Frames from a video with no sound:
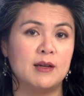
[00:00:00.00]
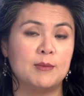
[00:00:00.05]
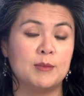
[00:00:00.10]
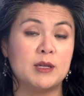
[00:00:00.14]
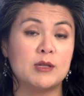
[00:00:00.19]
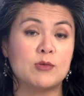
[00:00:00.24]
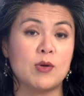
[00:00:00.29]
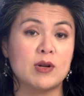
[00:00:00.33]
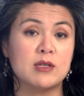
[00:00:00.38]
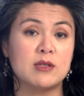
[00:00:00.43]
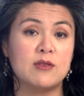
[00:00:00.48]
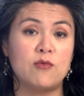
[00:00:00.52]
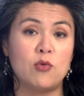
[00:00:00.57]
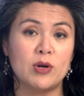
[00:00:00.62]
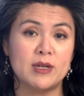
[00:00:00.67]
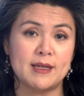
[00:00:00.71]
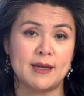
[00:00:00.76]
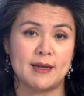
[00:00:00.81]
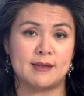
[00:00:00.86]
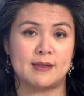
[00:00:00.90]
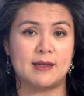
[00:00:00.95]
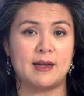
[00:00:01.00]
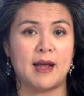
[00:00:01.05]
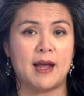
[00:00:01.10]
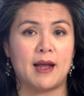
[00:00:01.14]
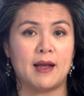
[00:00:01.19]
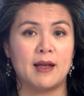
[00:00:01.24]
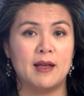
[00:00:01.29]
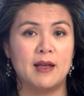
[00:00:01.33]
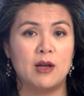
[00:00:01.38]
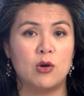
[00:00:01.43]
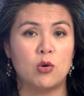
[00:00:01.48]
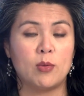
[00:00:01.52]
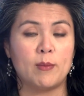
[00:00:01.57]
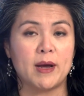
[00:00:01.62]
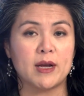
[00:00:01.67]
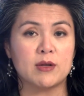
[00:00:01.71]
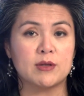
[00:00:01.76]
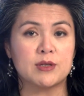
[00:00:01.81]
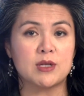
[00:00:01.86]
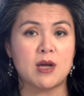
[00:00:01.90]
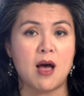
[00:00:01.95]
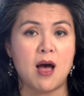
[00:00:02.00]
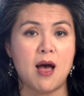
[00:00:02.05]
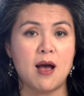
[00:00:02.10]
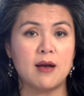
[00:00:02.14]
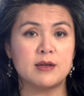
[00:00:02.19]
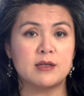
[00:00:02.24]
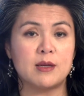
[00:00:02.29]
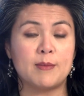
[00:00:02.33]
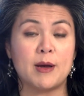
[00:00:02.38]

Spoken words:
Please watch The Vortex today, where Michael talks